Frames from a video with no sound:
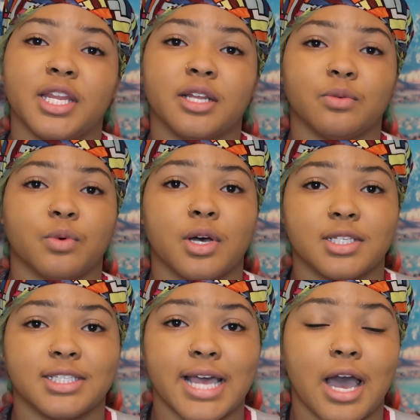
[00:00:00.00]
it in
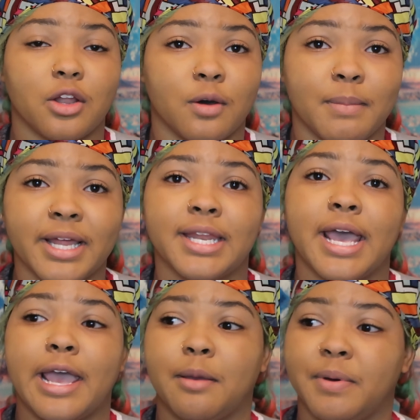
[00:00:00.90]
a style on
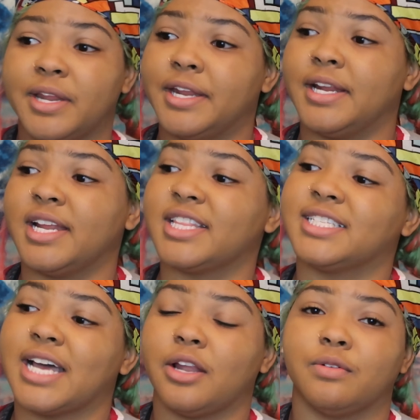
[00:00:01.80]
Monday, putting it in another
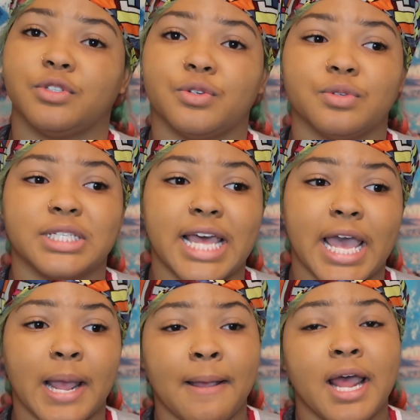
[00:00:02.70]
style on
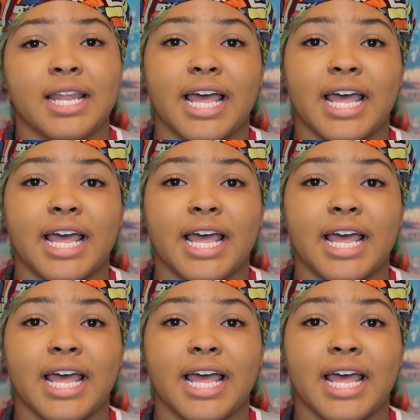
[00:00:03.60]
Tuesday.